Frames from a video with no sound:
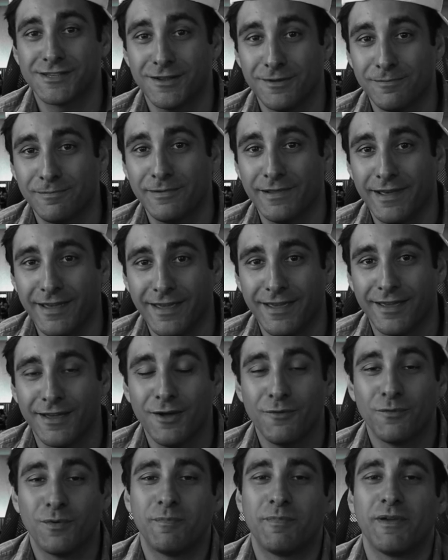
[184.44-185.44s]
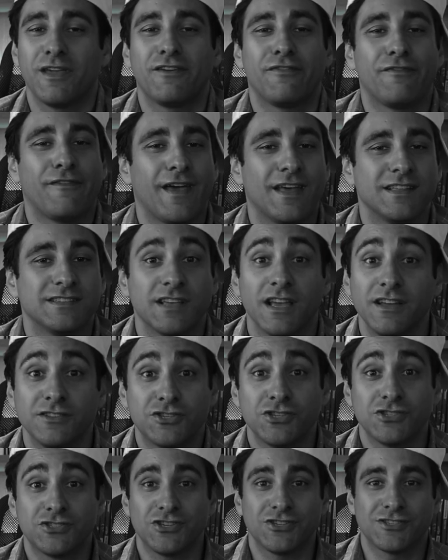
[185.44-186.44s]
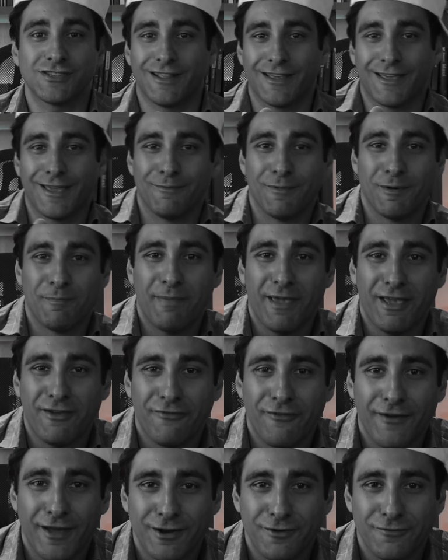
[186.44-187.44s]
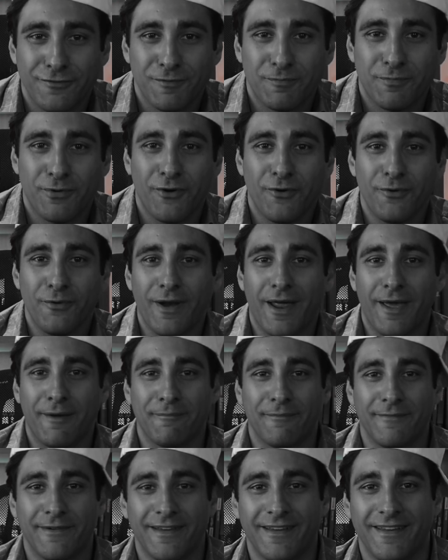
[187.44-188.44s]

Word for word: still playing. We're big fans. Just like I'm a big fan of your program.